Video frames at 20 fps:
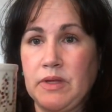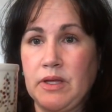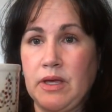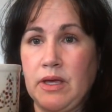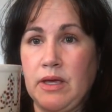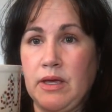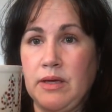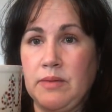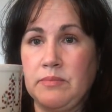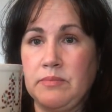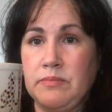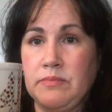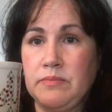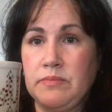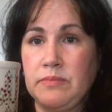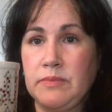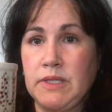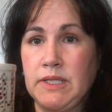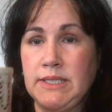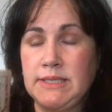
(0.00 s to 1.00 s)

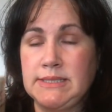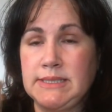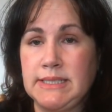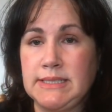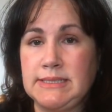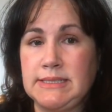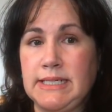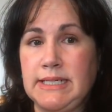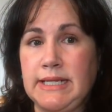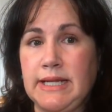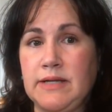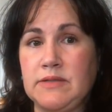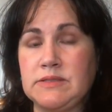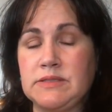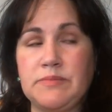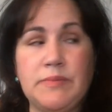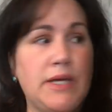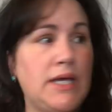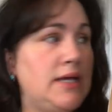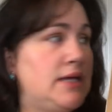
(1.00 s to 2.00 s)
in a
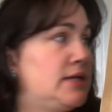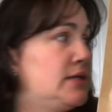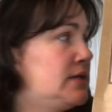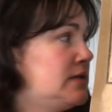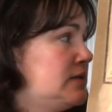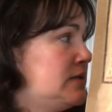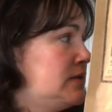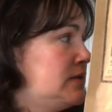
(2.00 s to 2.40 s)
16-ounce mug.